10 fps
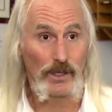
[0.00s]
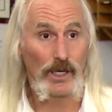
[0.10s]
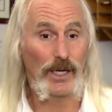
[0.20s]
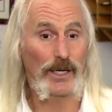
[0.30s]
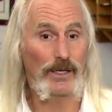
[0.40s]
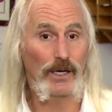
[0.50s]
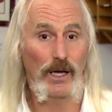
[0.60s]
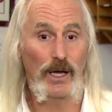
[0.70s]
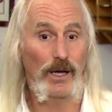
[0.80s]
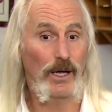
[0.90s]
and
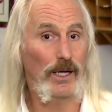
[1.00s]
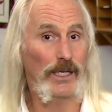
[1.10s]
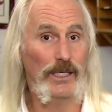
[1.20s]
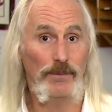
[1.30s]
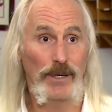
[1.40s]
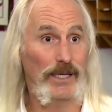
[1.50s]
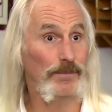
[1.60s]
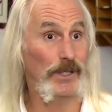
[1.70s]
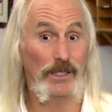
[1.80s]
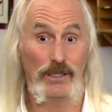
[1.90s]
he made
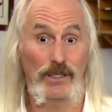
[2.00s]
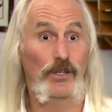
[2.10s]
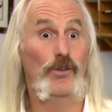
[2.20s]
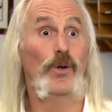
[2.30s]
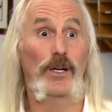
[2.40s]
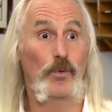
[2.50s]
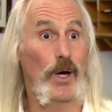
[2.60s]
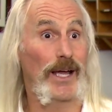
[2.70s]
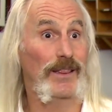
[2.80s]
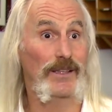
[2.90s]
me an incredible
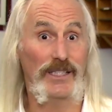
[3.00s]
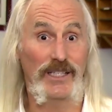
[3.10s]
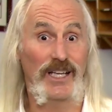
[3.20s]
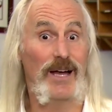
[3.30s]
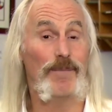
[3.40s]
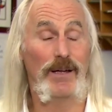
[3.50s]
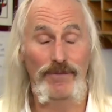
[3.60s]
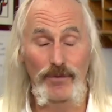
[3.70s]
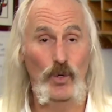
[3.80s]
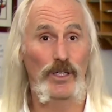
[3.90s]
athlete. He got my
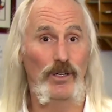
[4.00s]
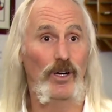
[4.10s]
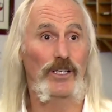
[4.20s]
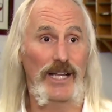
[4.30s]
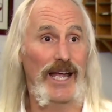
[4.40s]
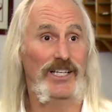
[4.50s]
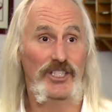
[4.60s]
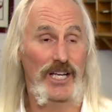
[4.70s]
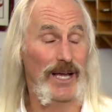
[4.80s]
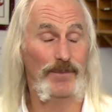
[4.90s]
40-yard dash
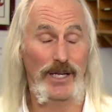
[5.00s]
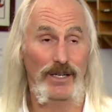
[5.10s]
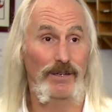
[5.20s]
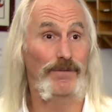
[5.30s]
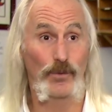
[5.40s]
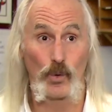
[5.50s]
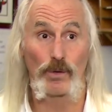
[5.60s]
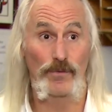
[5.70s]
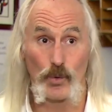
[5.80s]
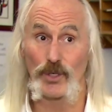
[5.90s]
time down to
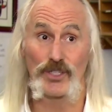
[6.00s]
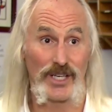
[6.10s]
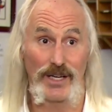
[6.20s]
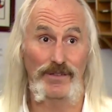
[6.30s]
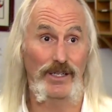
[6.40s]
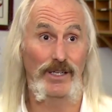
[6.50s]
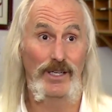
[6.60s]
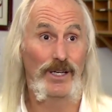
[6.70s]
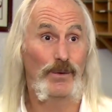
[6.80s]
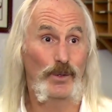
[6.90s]
4.47,
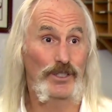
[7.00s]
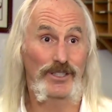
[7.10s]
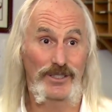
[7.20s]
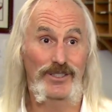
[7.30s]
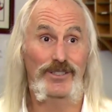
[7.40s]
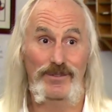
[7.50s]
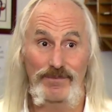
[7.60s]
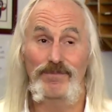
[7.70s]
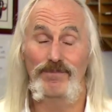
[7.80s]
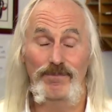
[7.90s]
which is
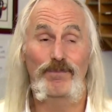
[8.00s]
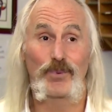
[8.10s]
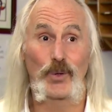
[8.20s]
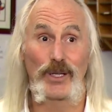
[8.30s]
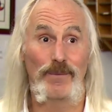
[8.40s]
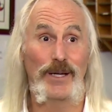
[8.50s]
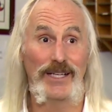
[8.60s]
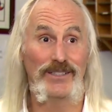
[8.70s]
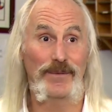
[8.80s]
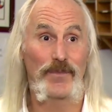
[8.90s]
pretty
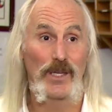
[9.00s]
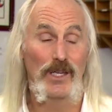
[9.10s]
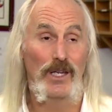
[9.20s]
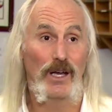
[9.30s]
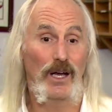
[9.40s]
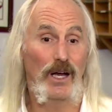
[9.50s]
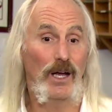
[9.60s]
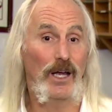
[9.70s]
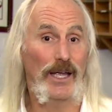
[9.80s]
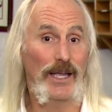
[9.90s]
amazing.
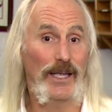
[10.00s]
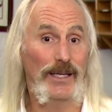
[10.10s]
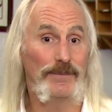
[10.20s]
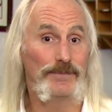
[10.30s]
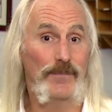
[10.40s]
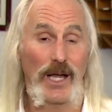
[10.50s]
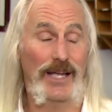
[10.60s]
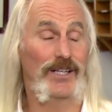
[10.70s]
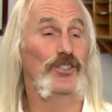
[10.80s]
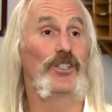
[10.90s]
And I
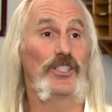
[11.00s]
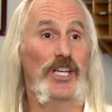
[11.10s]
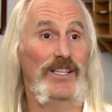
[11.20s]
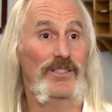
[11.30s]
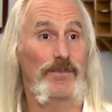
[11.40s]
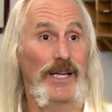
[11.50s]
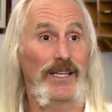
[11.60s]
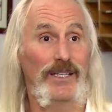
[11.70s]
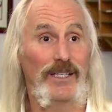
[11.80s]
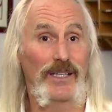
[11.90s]
had as good a chance of
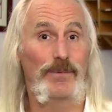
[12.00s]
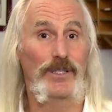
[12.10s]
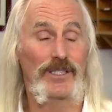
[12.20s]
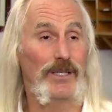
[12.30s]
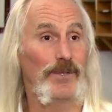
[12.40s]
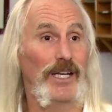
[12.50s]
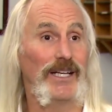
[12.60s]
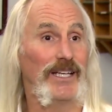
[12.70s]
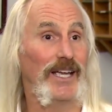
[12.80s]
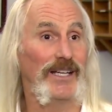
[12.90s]
making the Olympic team in
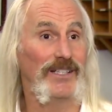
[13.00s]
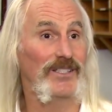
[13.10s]
'88 as